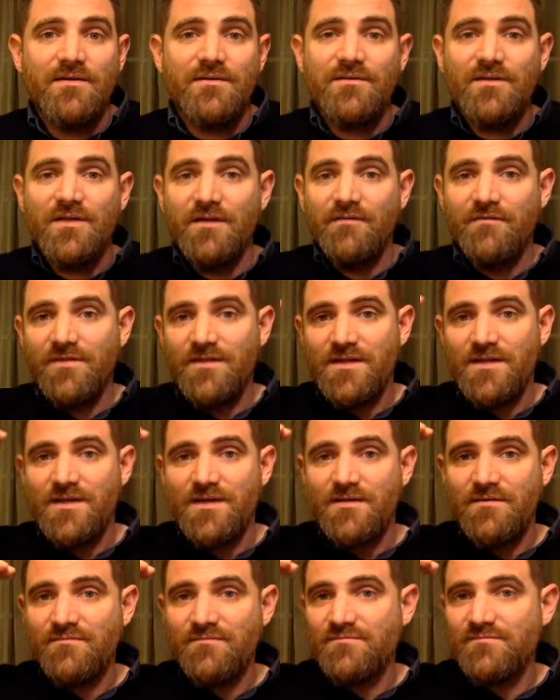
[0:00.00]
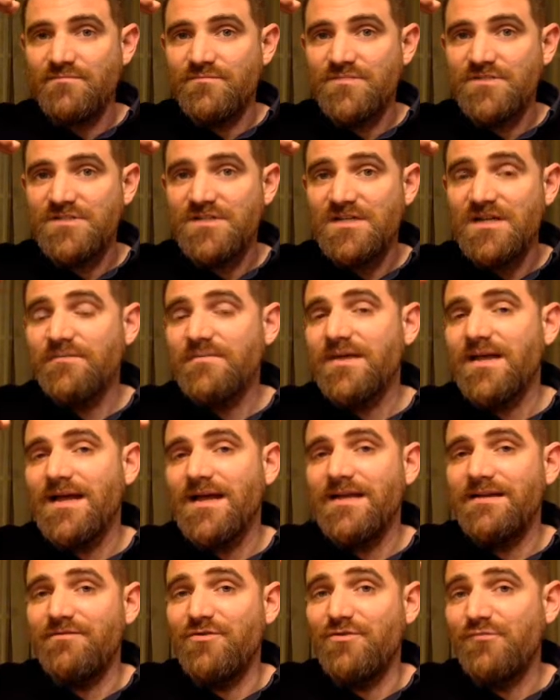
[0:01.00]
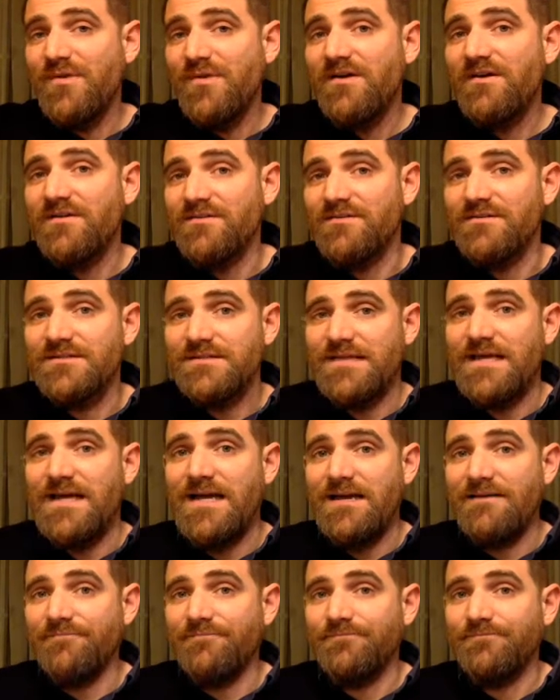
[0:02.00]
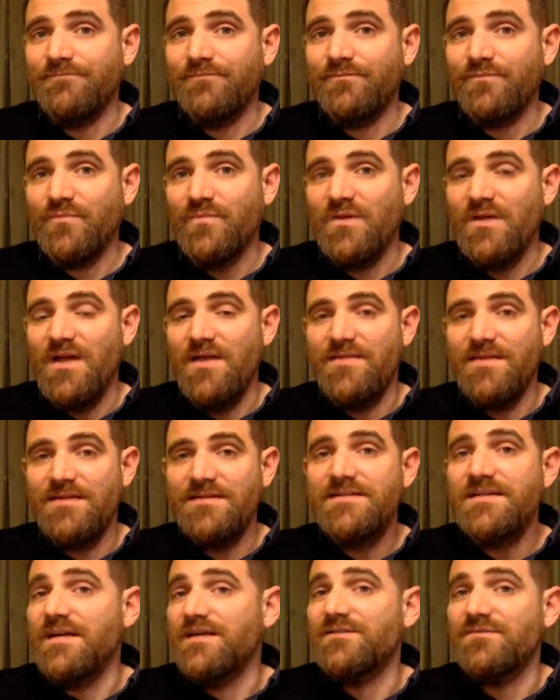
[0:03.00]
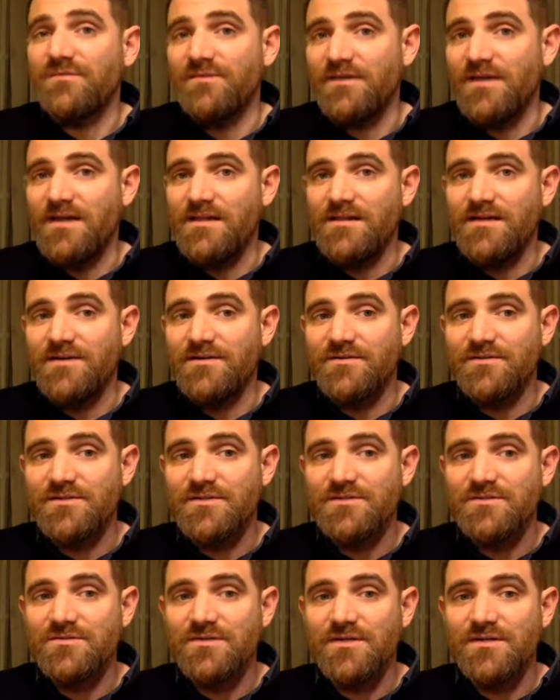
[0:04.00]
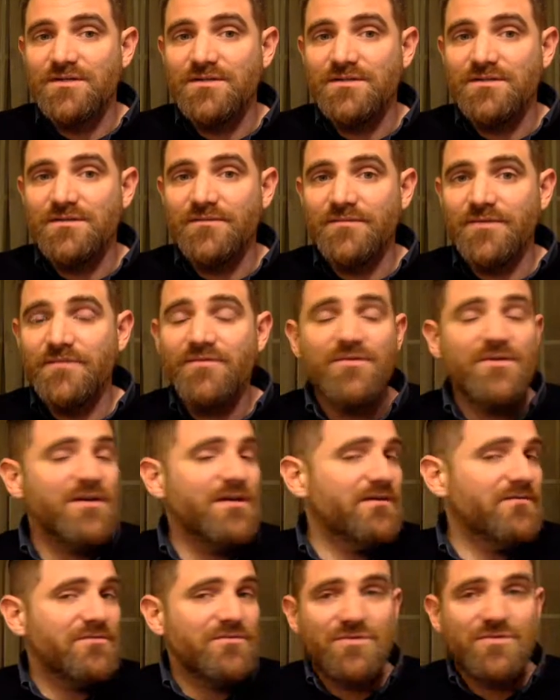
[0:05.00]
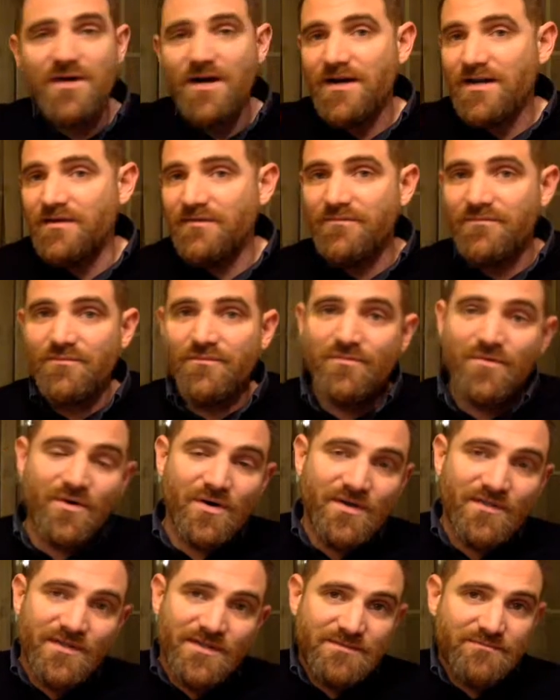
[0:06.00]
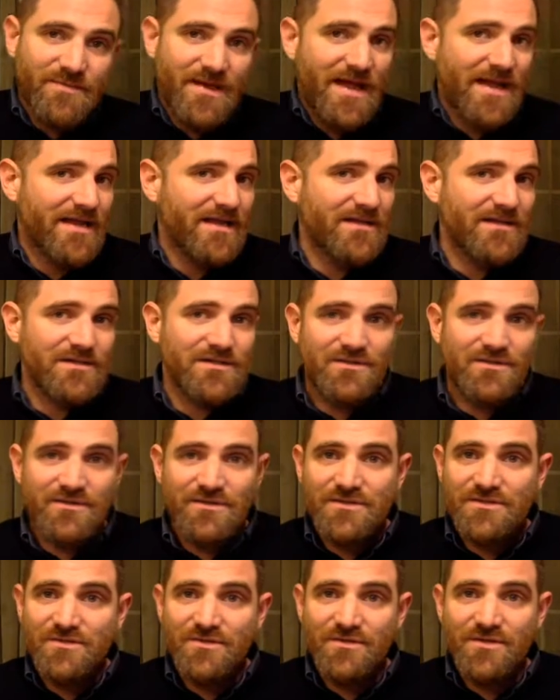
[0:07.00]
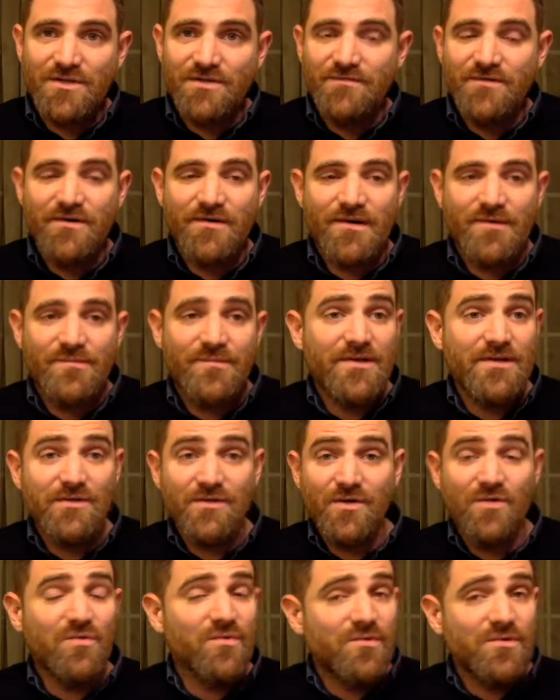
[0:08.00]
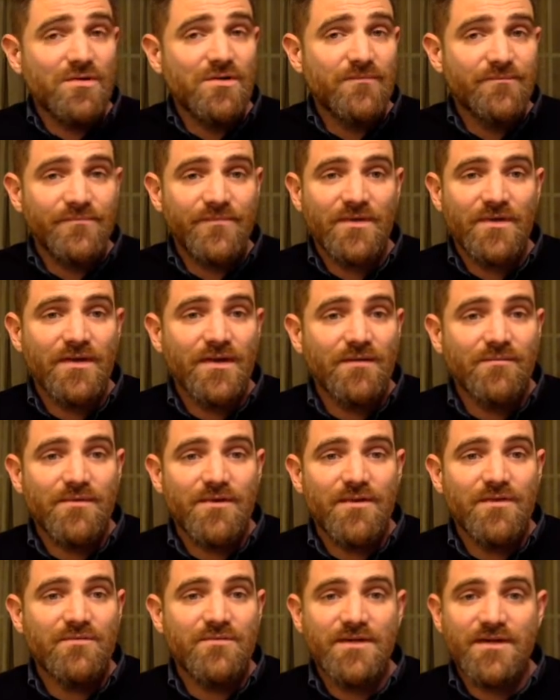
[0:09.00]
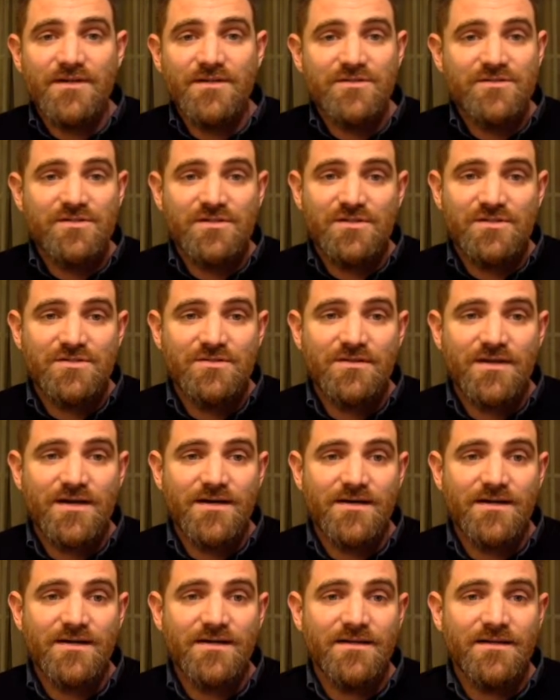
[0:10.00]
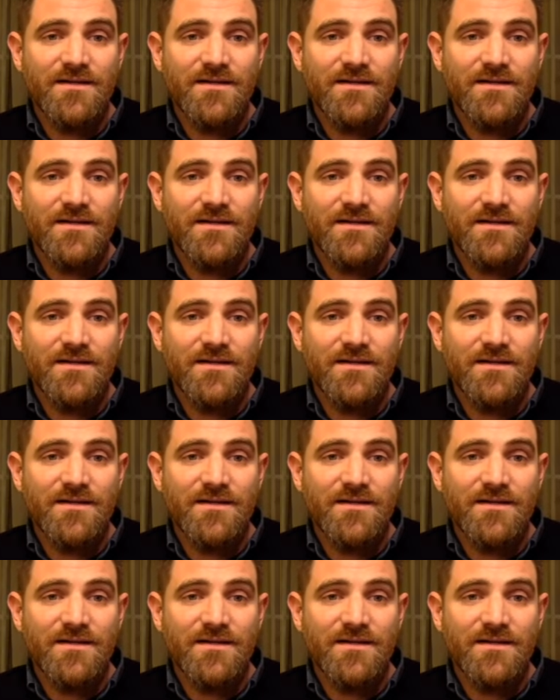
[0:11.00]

Give them some kind of numerical stat and then test for that later in the story too. If you can try to work this back into a story you've already built, cool. Otherwise, just try to